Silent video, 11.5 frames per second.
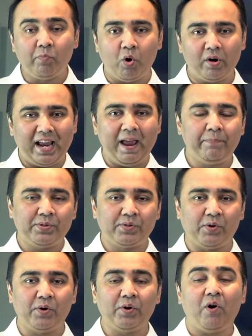more
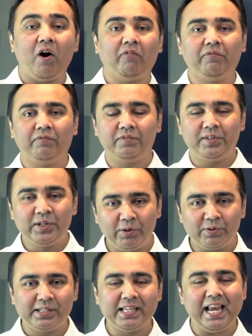episode of
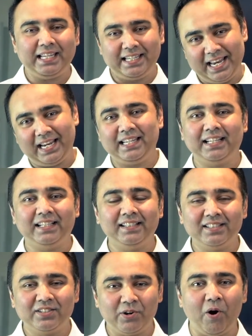Tuesday
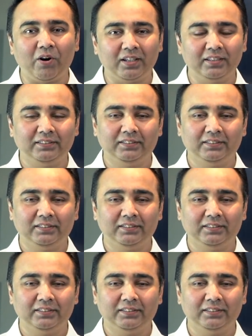Technical Talk.